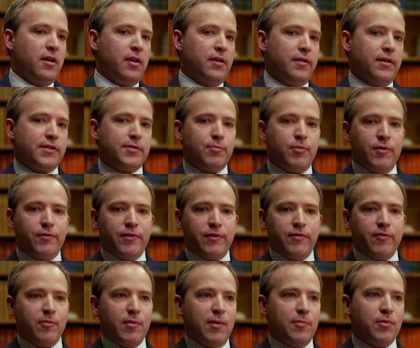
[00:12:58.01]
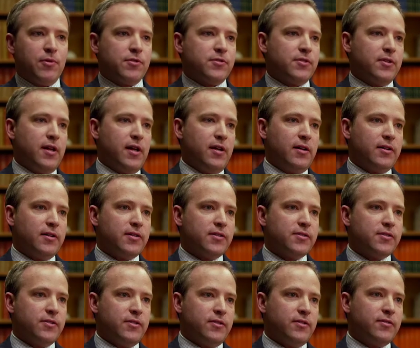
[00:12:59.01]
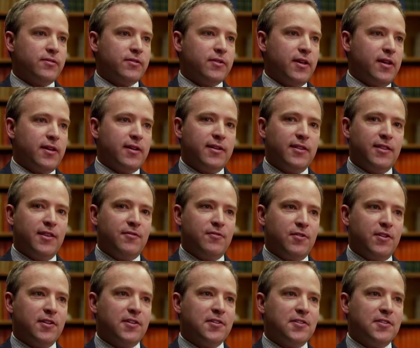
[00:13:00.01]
and that's perfect for my personality. So yeah, I love what I